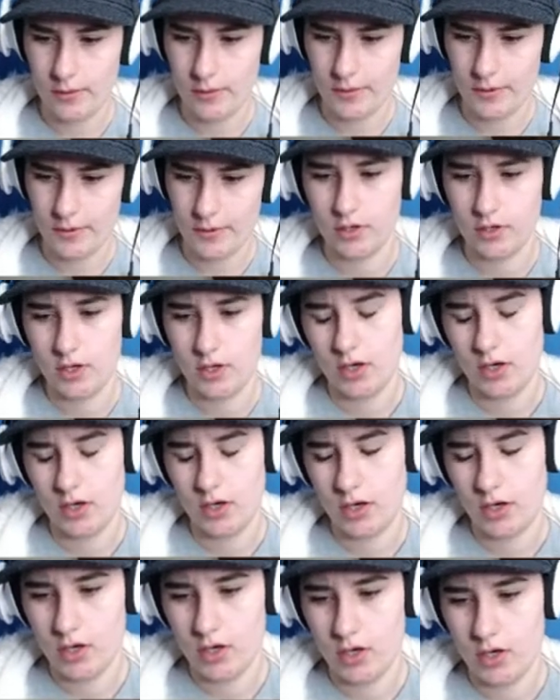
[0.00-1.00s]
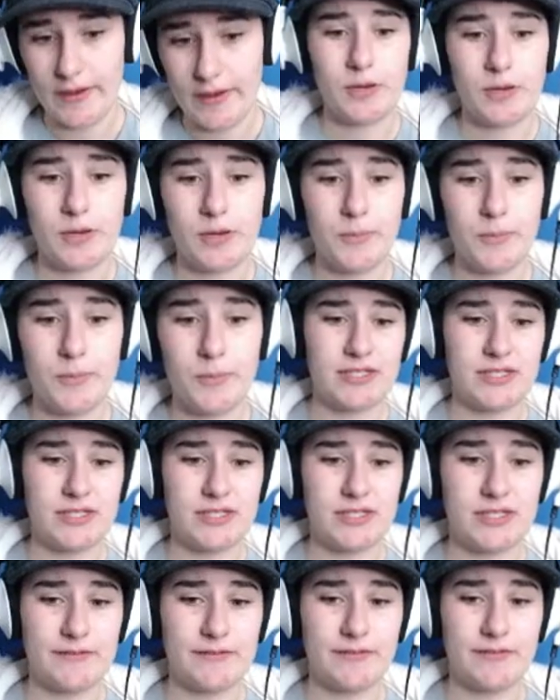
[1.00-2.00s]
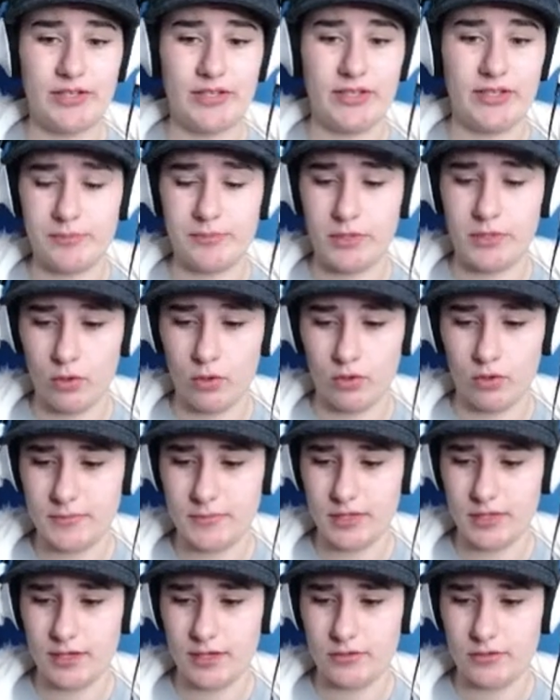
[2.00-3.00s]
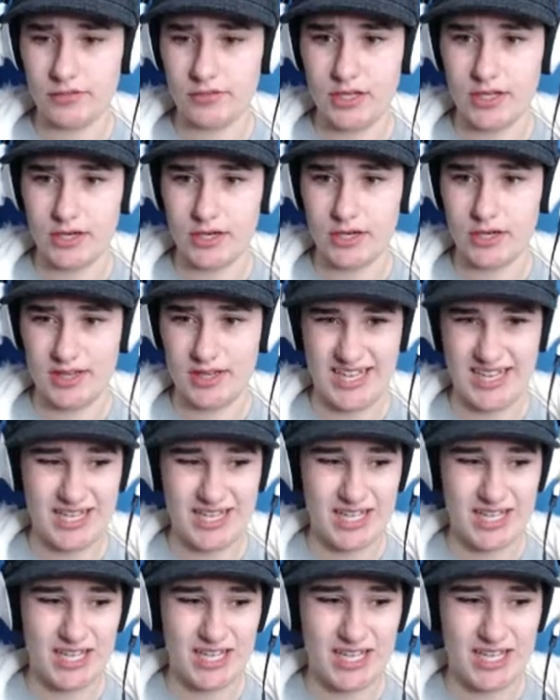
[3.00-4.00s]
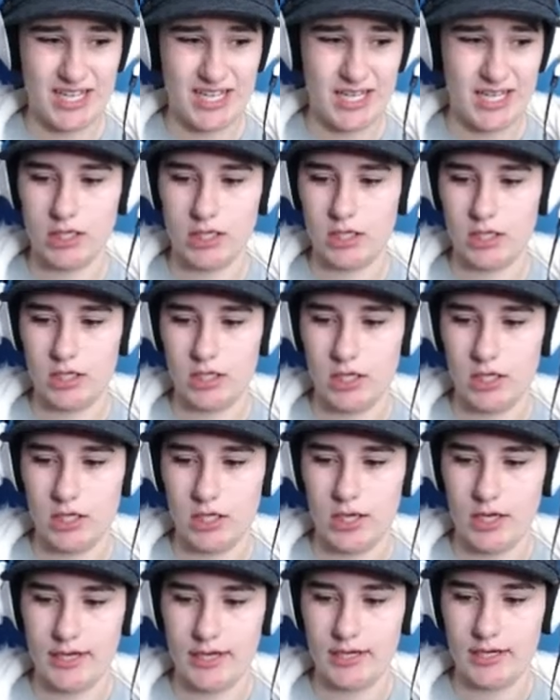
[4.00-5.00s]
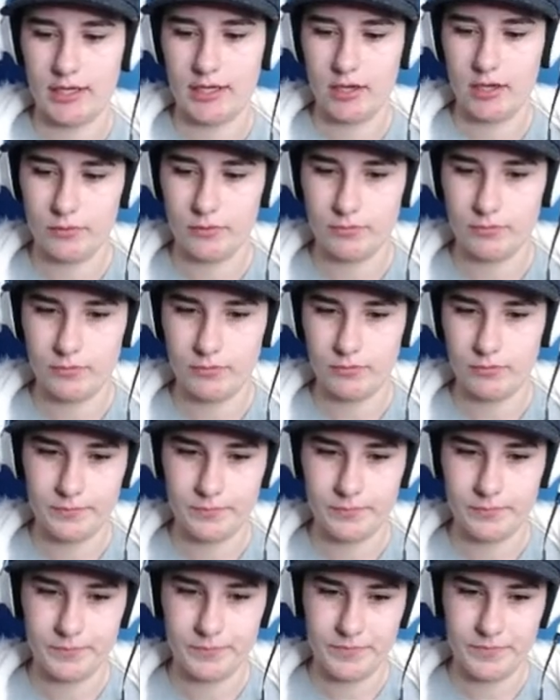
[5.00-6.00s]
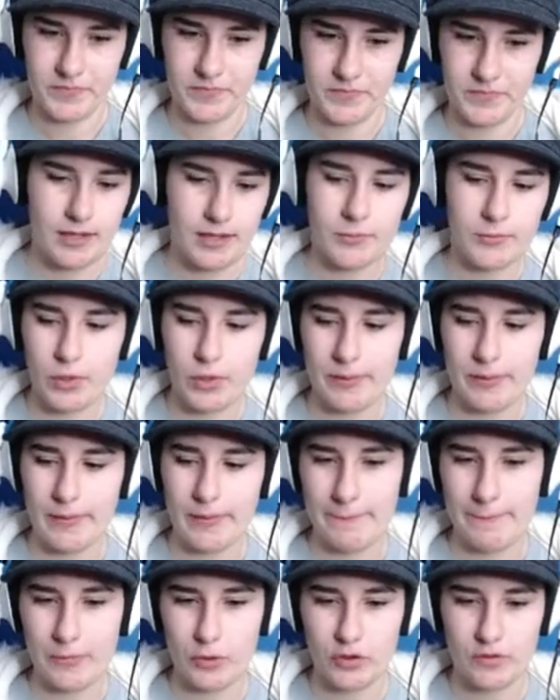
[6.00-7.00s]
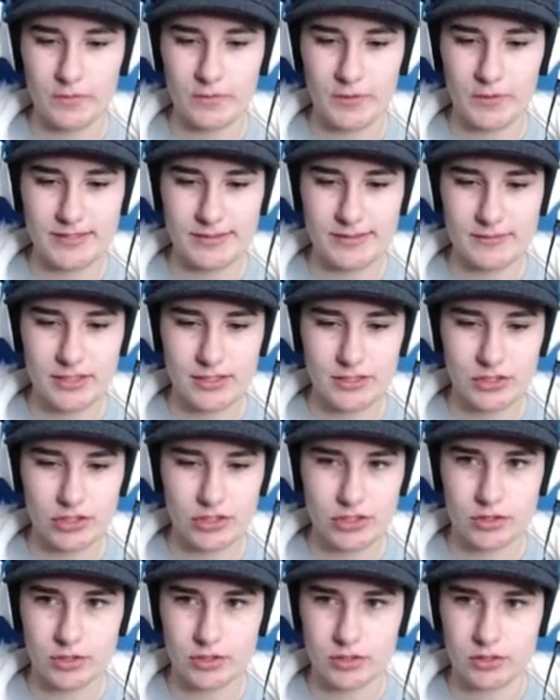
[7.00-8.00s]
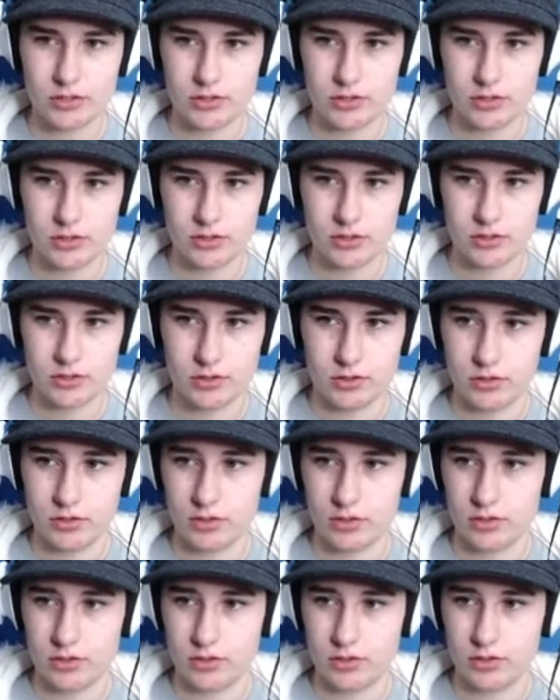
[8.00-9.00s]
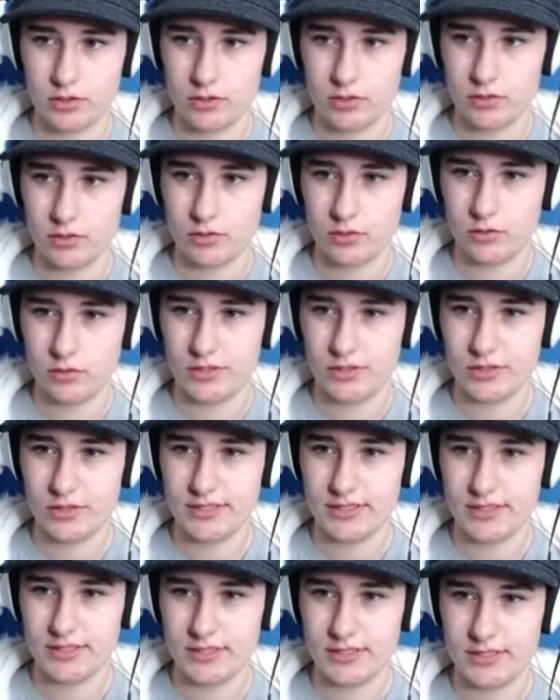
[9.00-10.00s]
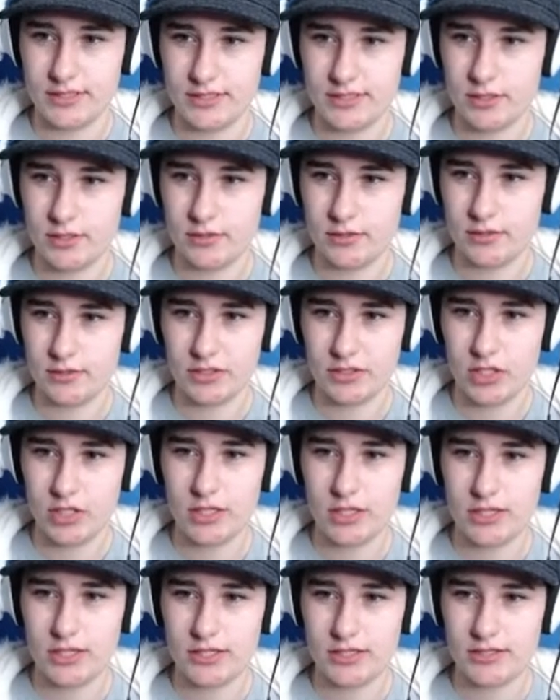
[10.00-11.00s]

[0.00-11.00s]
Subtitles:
If I can get her pop up to level 3, then that'd be awesome. But then I can also get her thinking. And you get her thinking up. I'm not worried about movement as much. Awesome. $71.